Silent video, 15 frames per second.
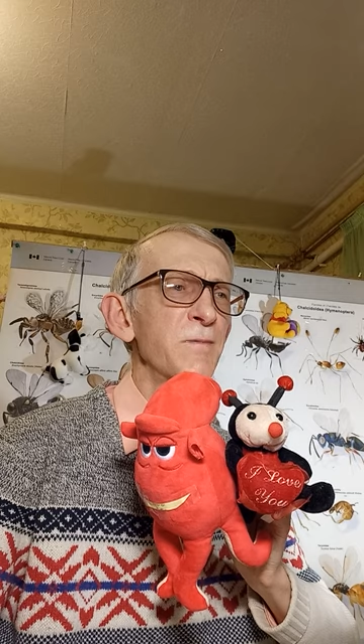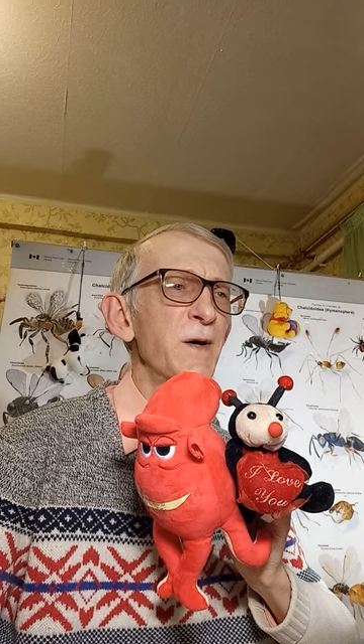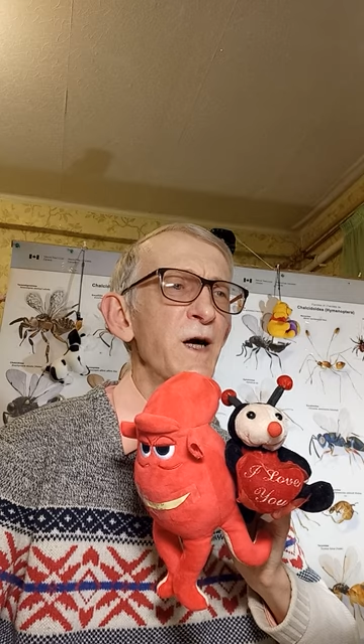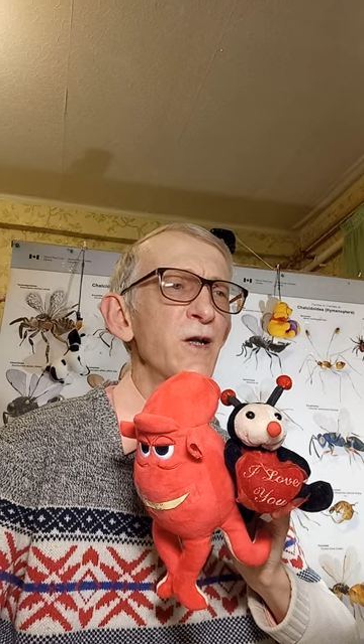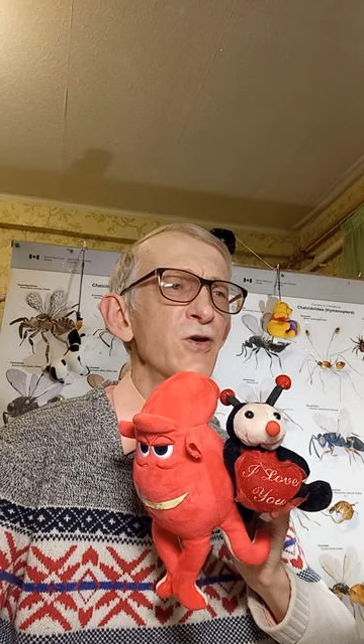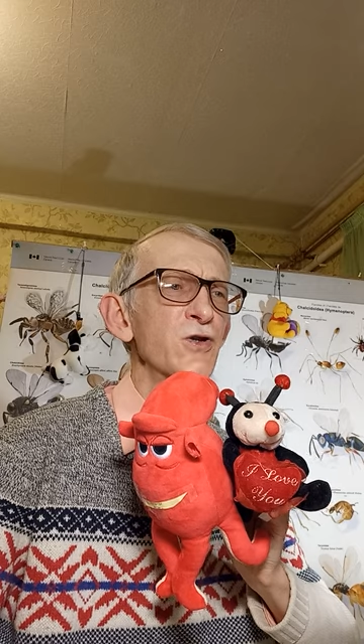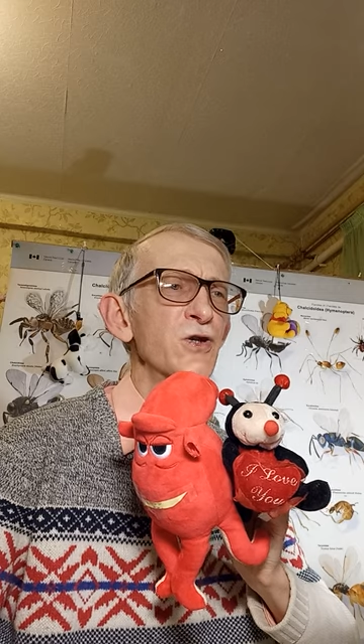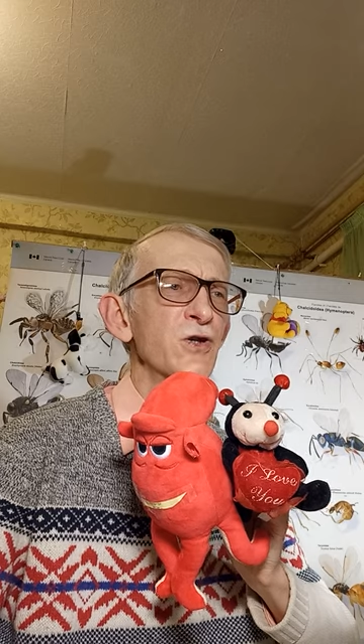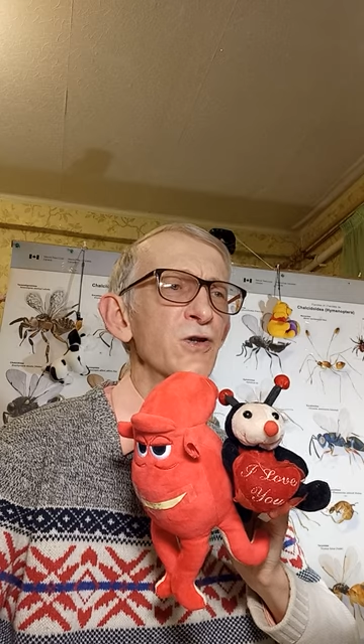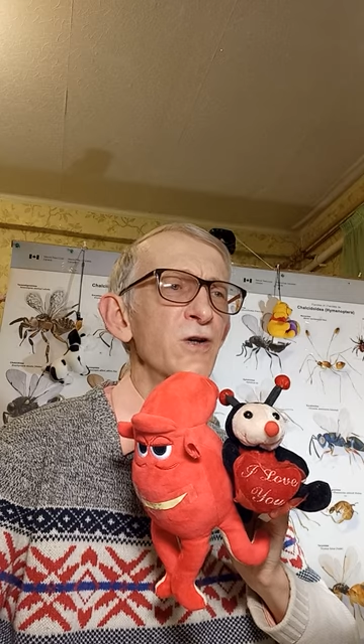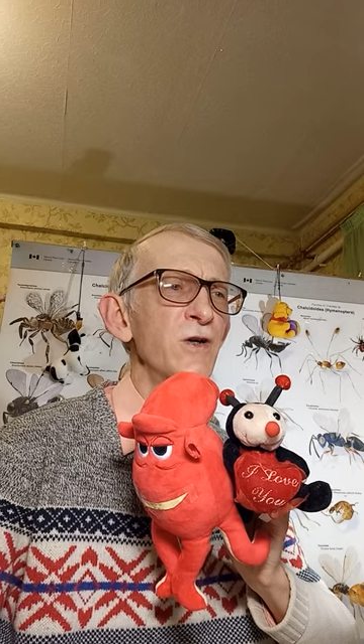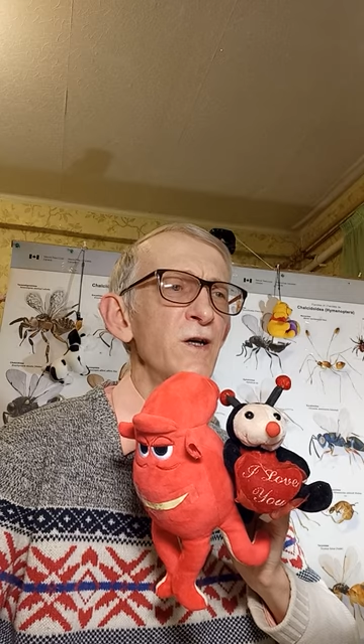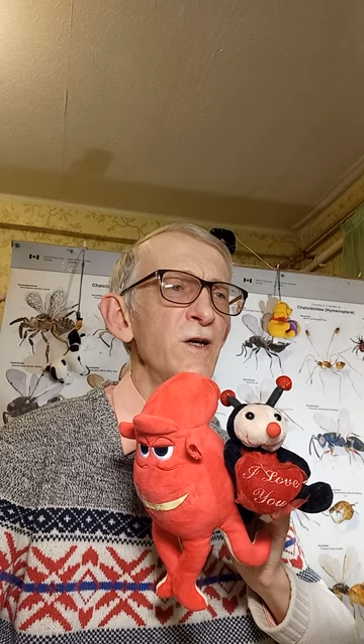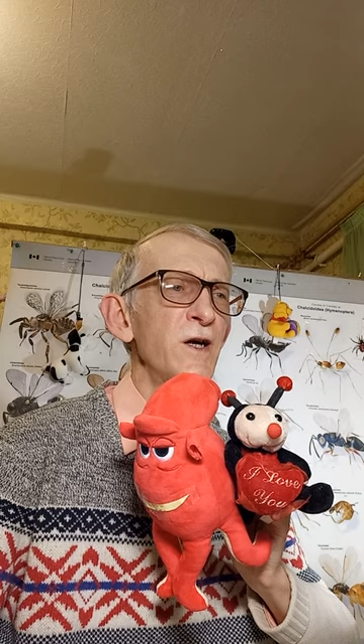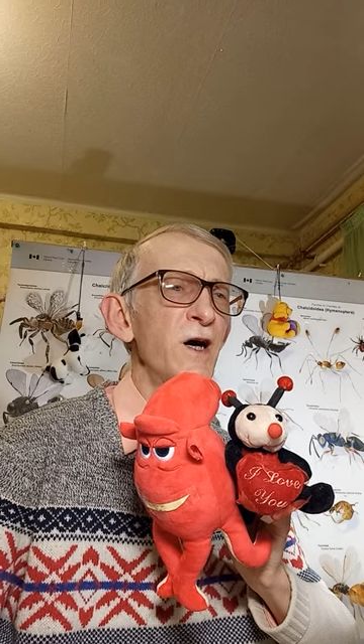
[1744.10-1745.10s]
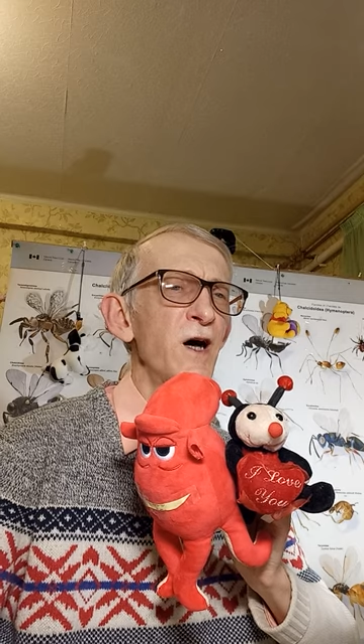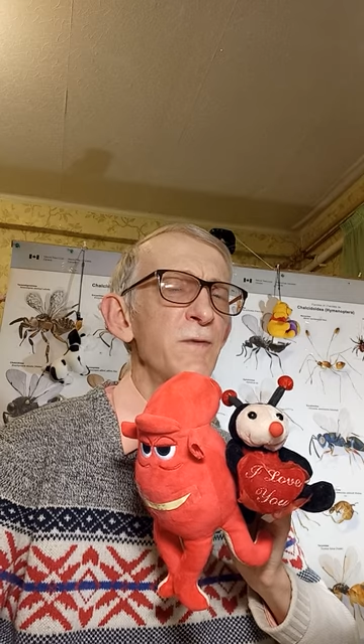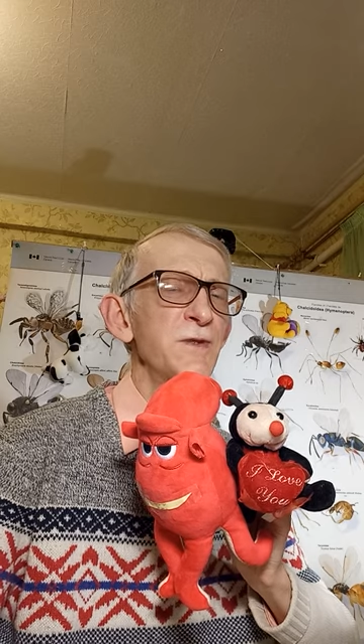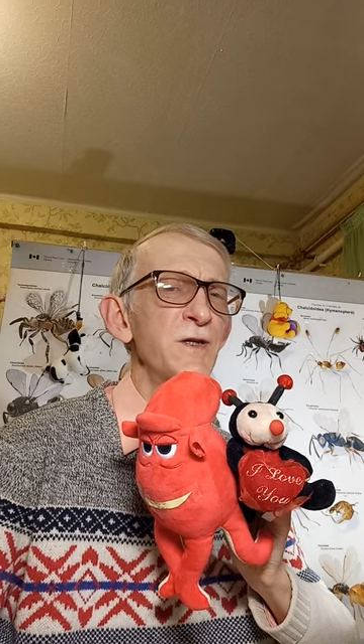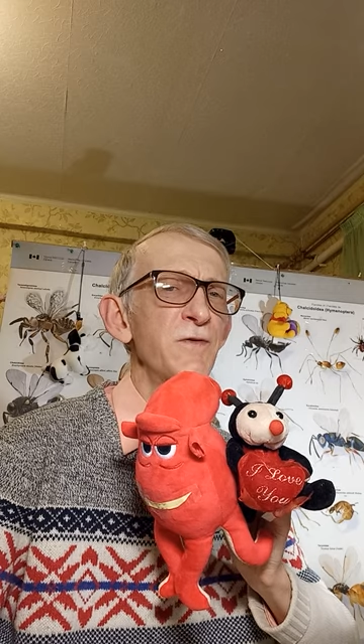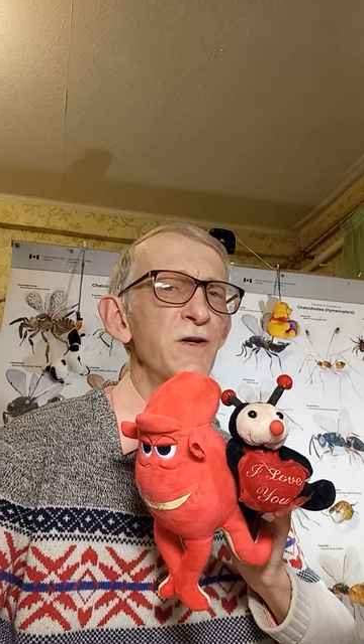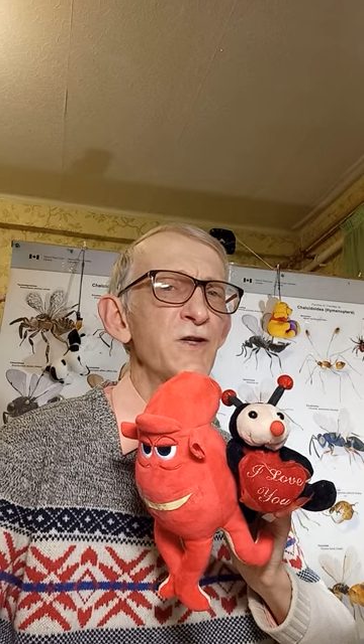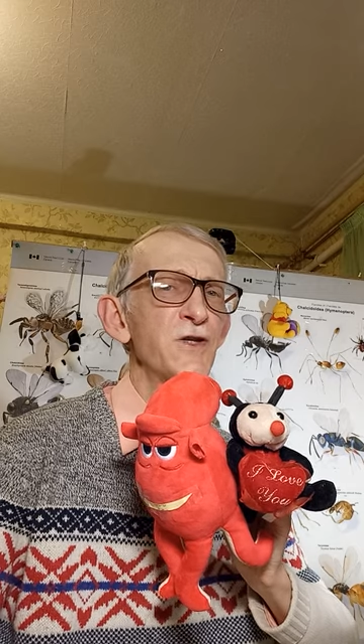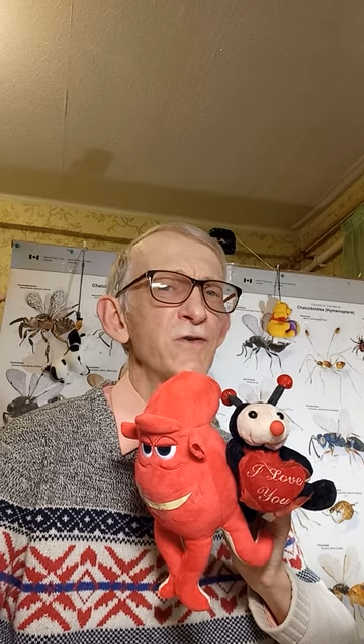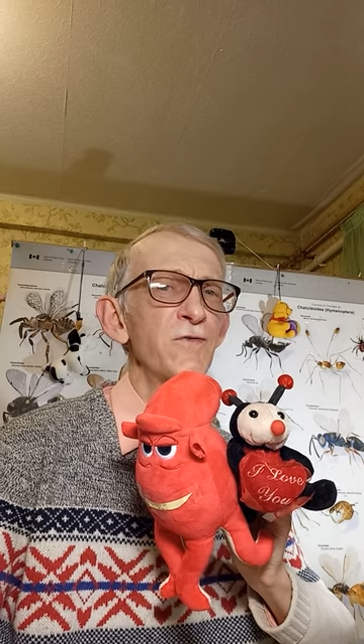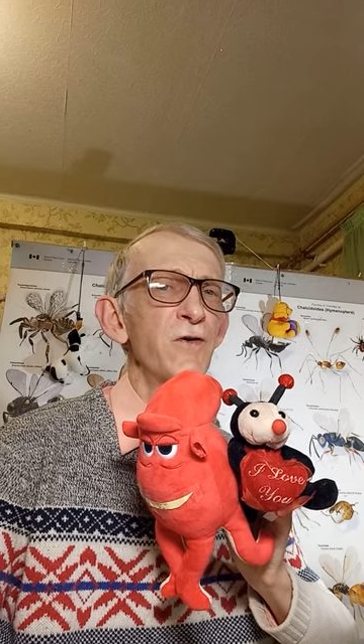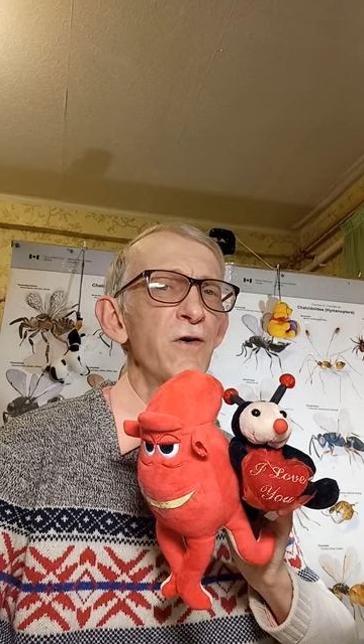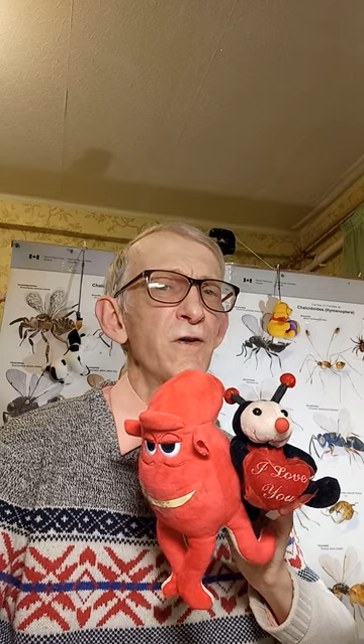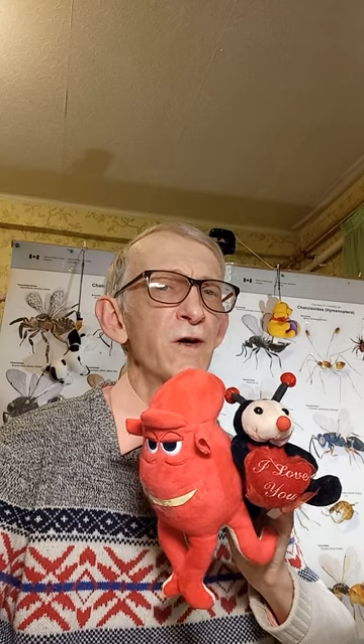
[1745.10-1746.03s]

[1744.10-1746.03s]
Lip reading: biological observation for